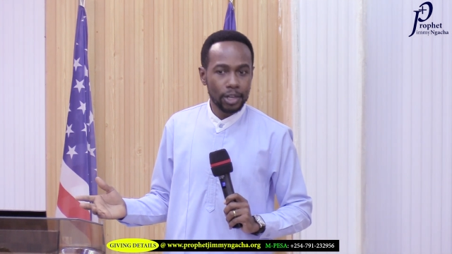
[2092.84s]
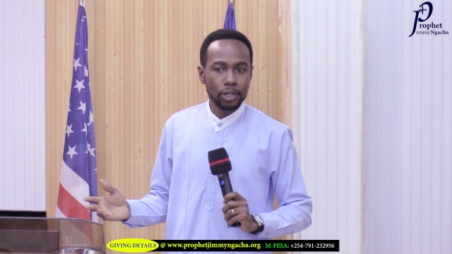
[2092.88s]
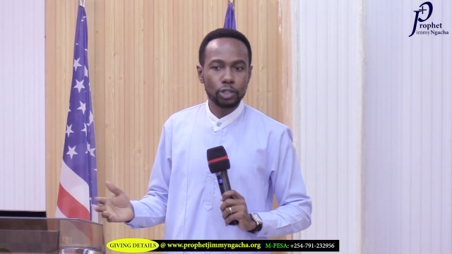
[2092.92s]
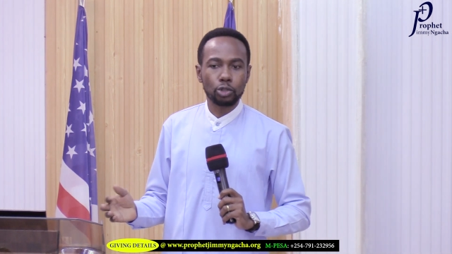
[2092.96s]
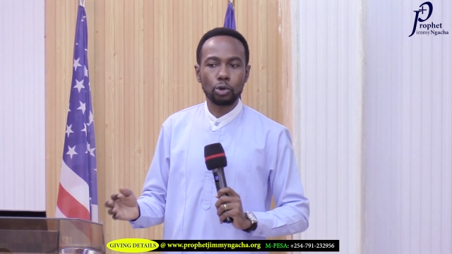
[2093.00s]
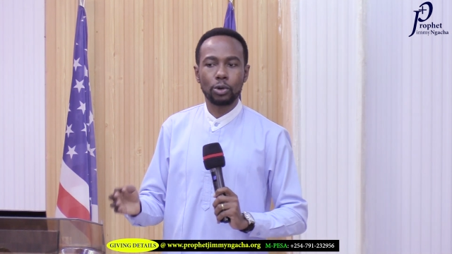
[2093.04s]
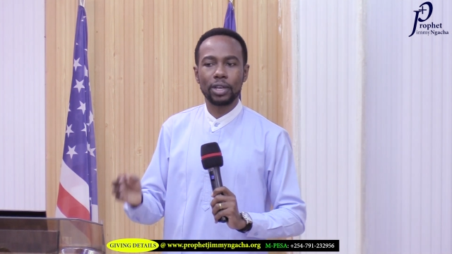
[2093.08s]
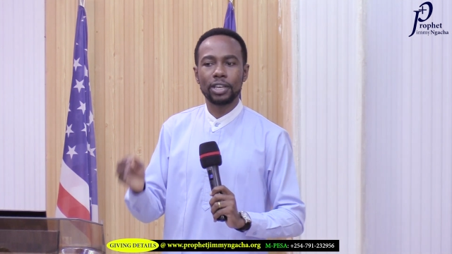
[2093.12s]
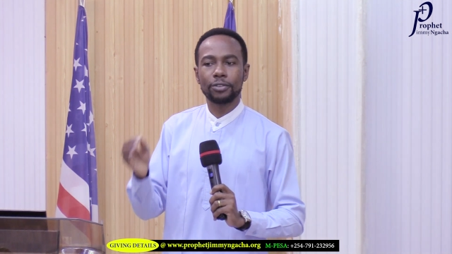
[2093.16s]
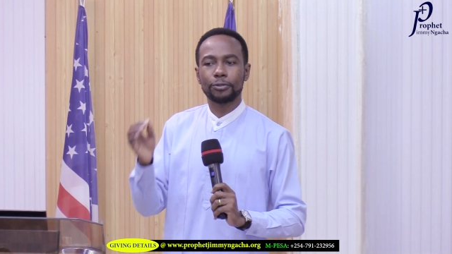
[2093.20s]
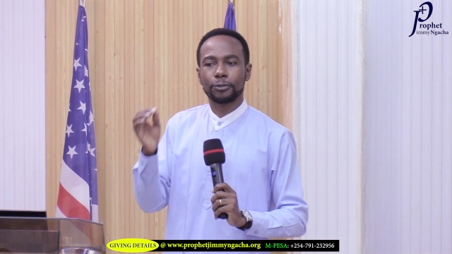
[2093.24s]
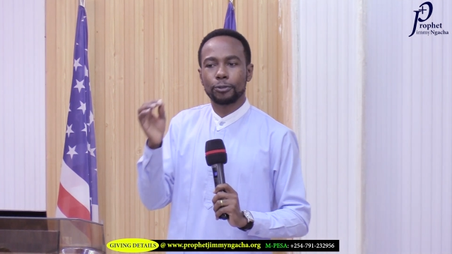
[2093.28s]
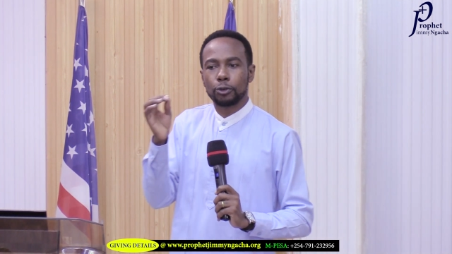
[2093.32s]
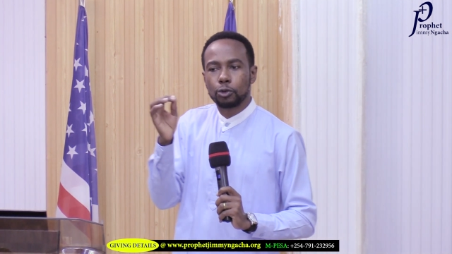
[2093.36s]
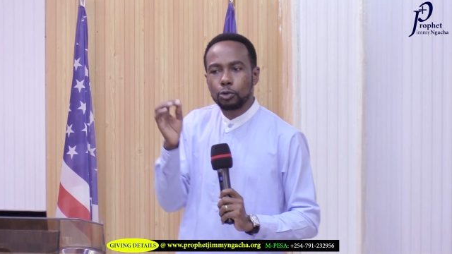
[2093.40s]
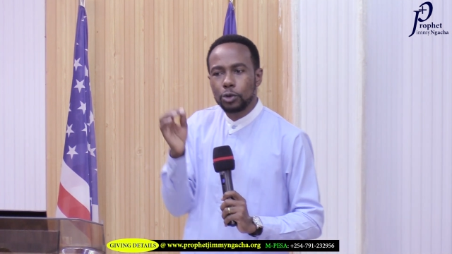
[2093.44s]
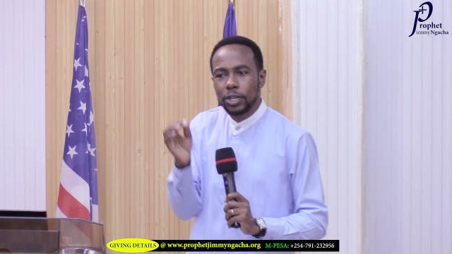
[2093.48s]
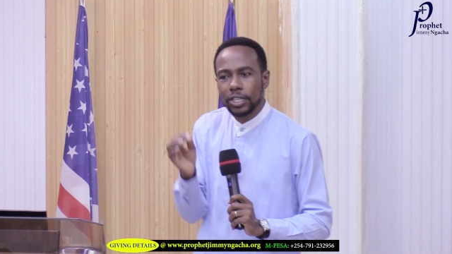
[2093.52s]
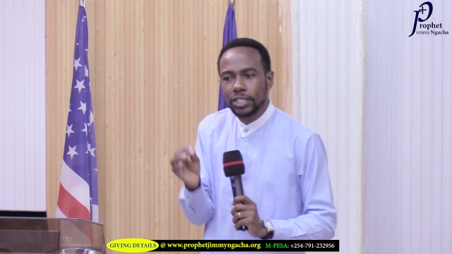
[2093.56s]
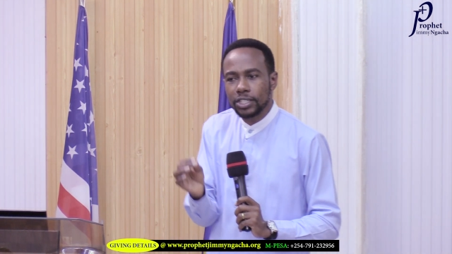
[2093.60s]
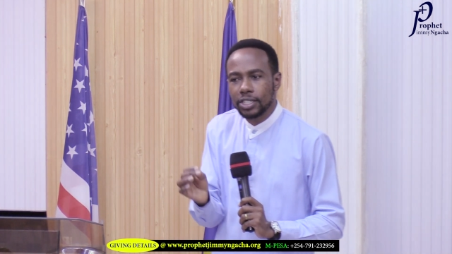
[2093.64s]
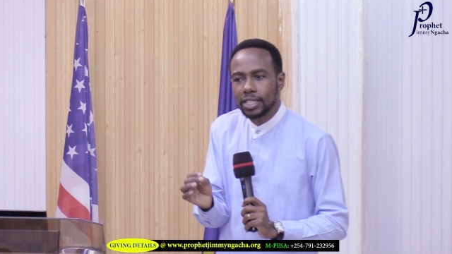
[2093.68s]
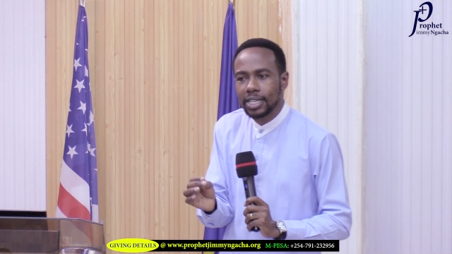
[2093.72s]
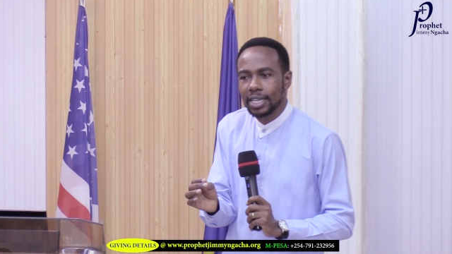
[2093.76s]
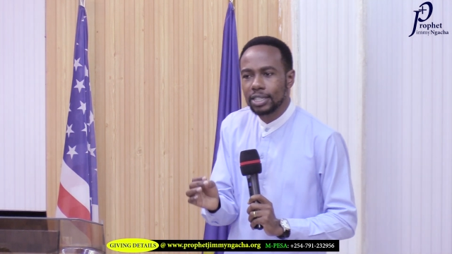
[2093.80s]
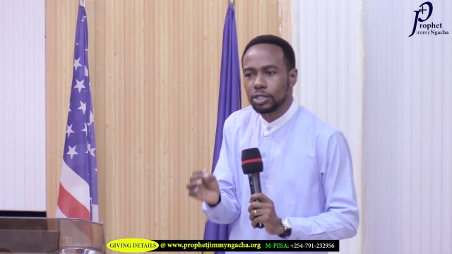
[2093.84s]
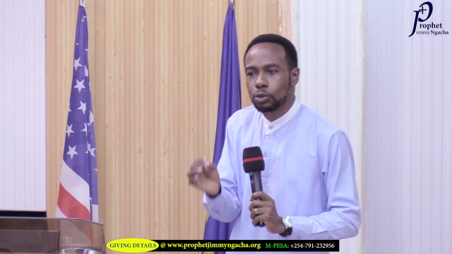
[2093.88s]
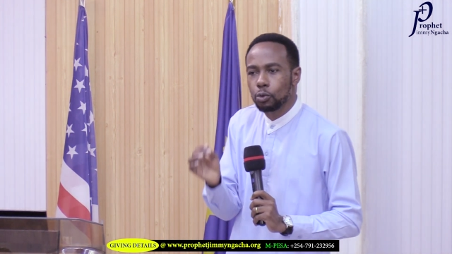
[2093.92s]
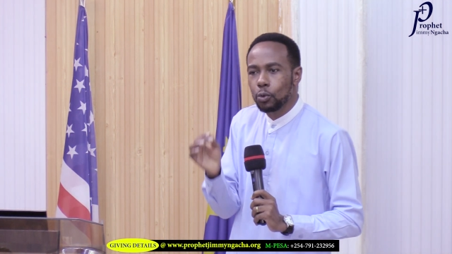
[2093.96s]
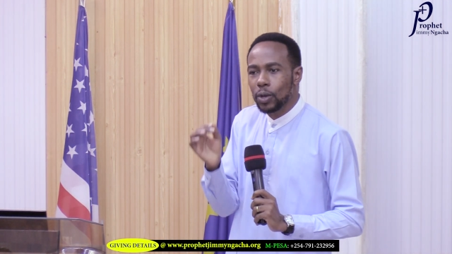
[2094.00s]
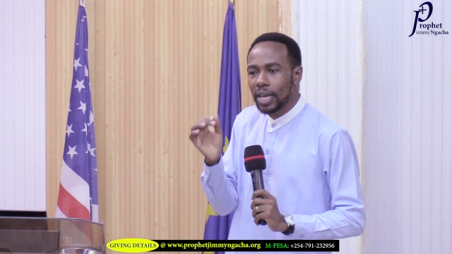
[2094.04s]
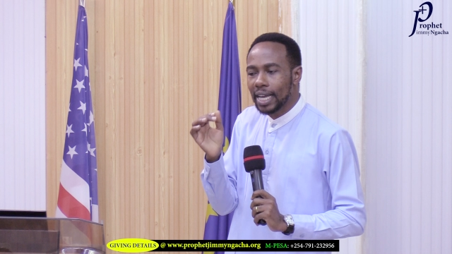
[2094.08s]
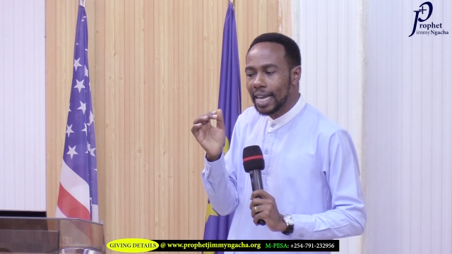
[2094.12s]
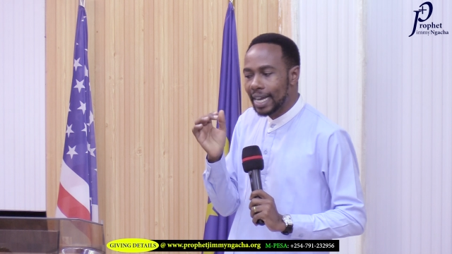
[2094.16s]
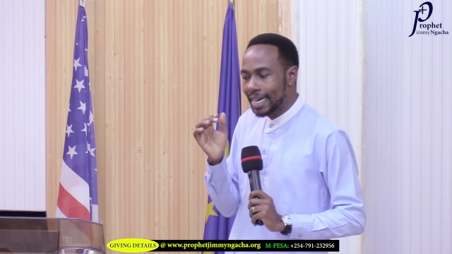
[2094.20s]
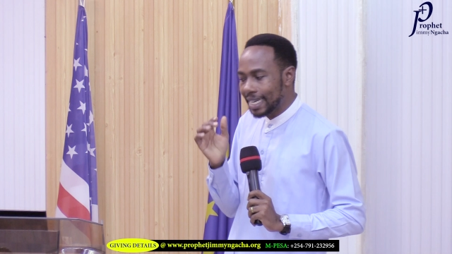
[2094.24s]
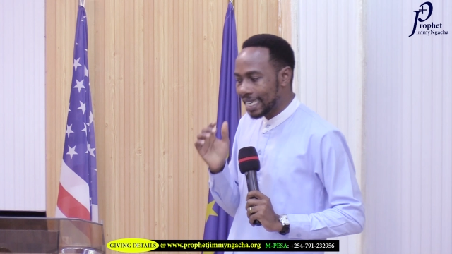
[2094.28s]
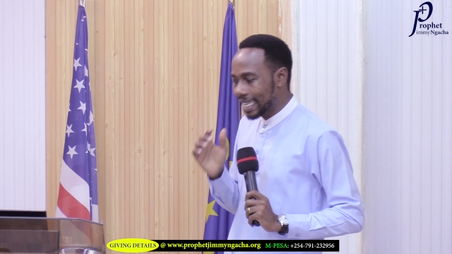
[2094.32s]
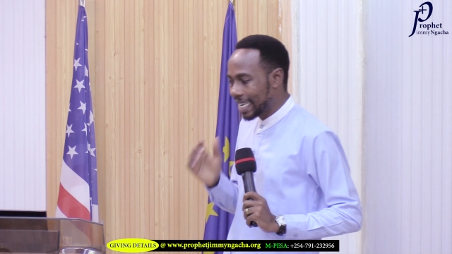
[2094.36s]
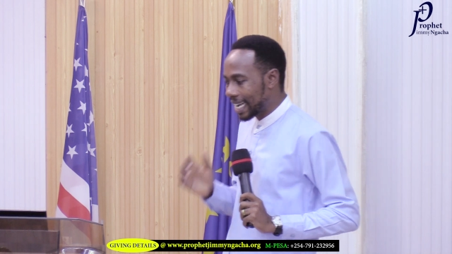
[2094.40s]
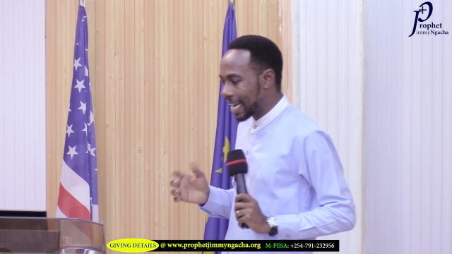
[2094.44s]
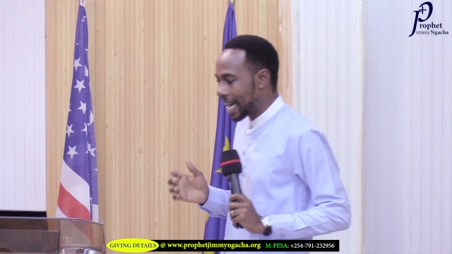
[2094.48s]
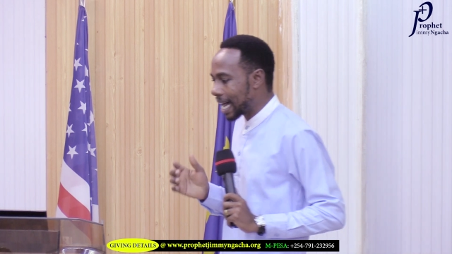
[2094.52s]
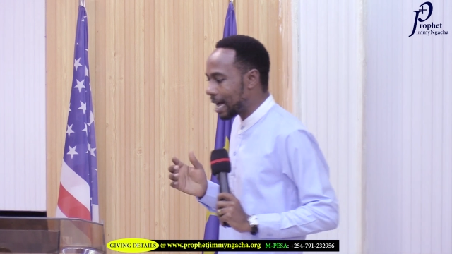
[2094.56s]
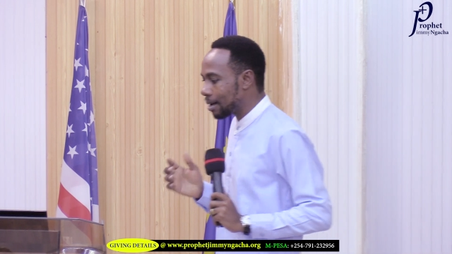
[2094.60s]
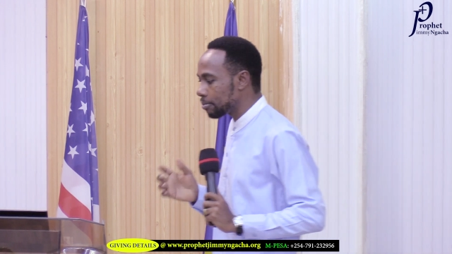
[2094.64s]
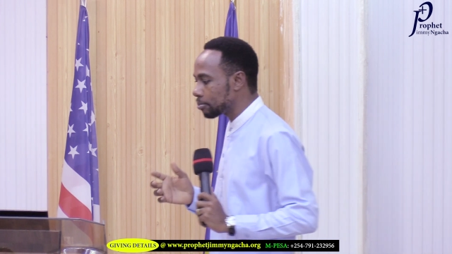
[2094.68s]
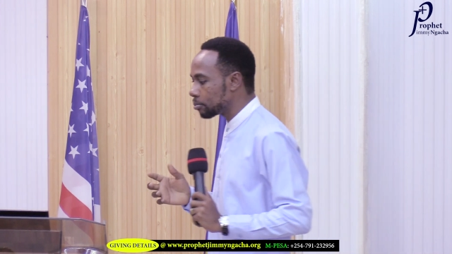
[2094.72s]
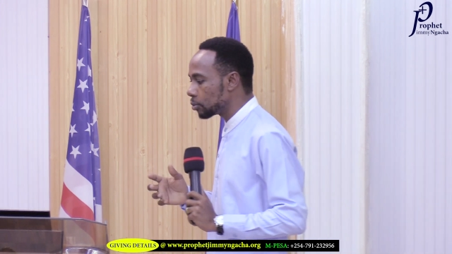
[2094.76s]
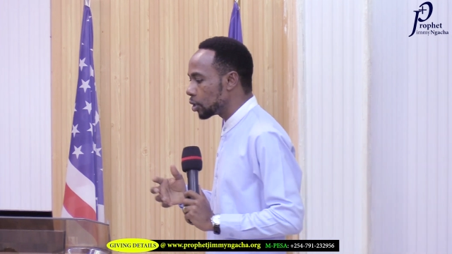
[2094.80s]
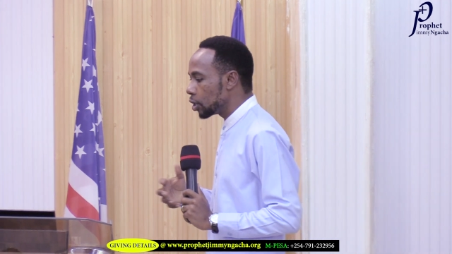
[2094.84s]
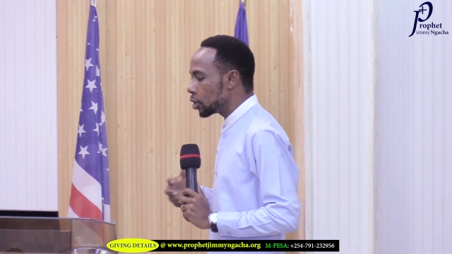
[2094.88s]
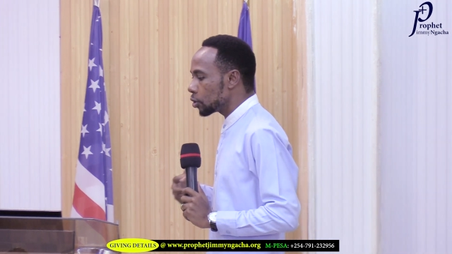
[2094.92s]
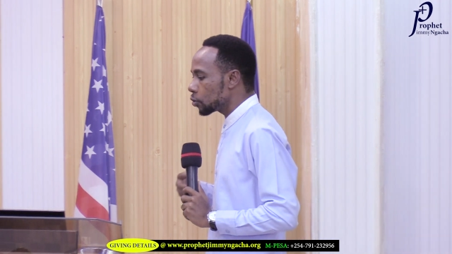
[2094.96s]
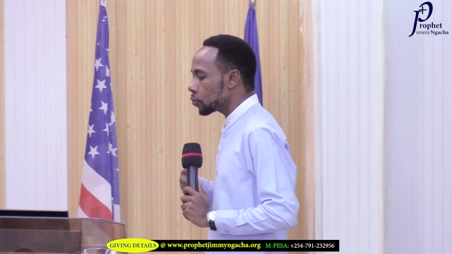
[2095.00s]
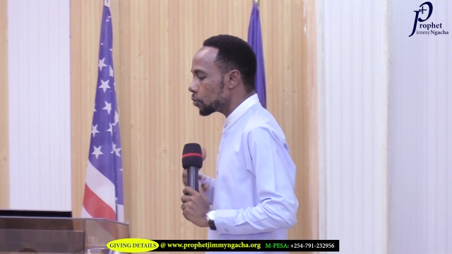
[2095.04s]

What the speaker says: So if Christians, we can come